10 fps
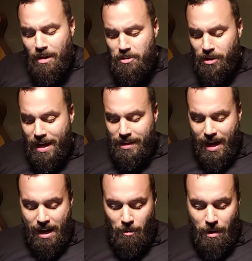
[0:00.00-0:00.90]
that's
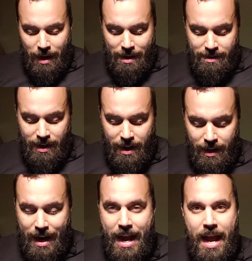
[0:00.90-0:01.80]
kind of what I
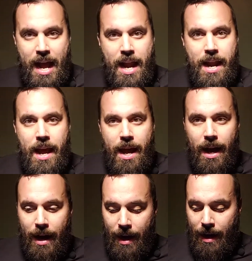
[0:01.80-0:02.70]
did. And
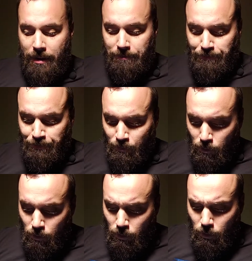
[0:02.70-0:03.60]
like
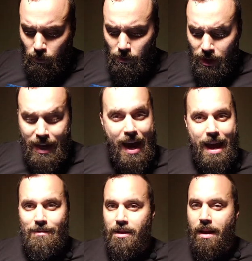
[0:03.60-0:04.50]

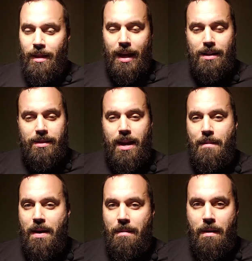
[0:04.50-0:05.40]
I said,
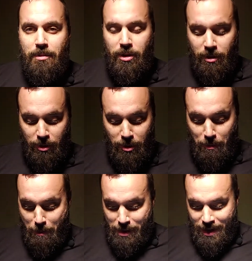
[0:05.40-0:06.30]
I'm just a
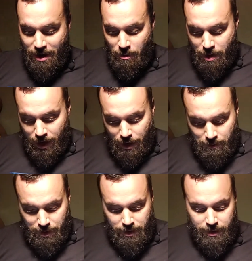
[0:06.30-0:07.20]
super beginner when it
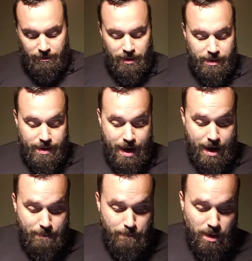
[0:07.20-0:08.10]
comes to stuff like
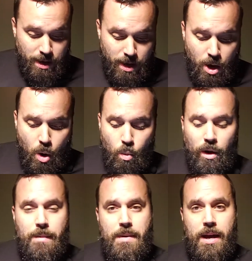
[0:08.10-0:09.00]
that. But
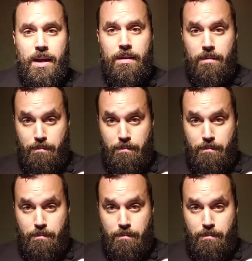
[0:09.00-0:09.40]
one of my,